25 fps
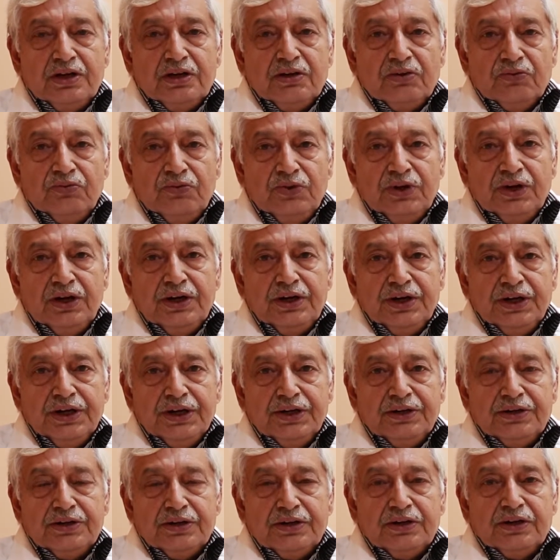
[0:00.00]
will
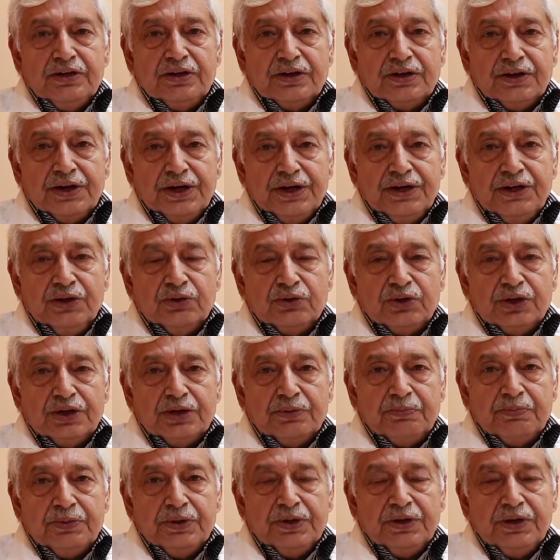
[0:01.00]
need
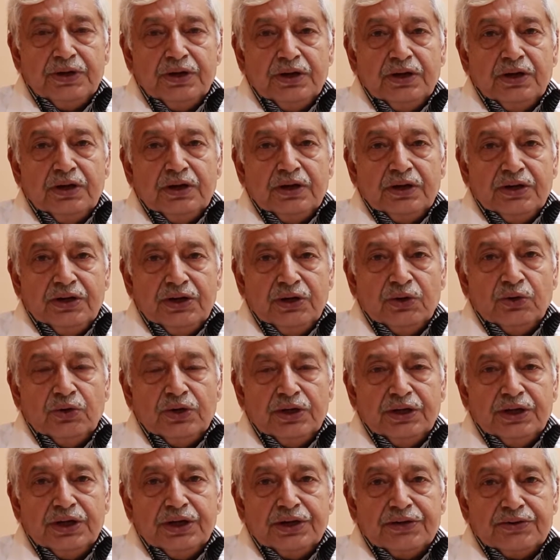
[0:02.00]
radiotherapy
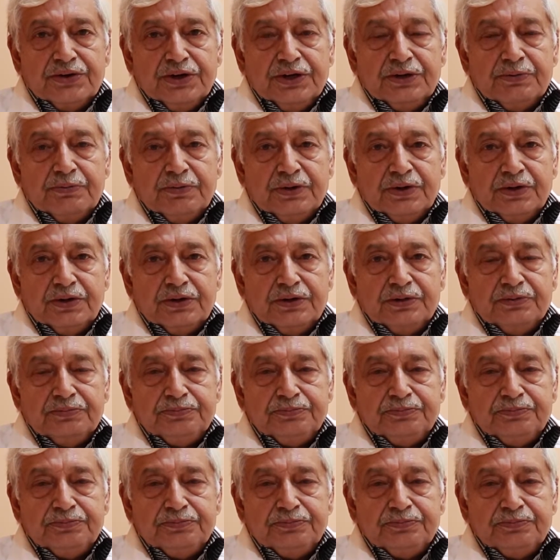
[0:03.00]
during their treatment,